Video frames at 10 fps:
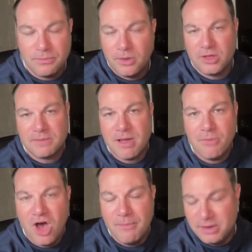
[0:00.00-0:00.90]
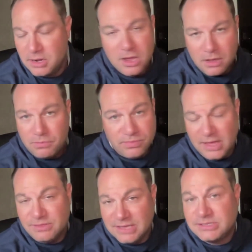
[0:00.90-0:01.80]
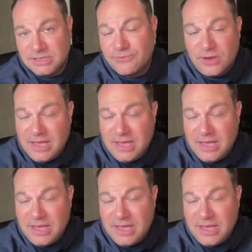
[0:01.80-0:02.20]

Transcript: like my mom, and that's a different.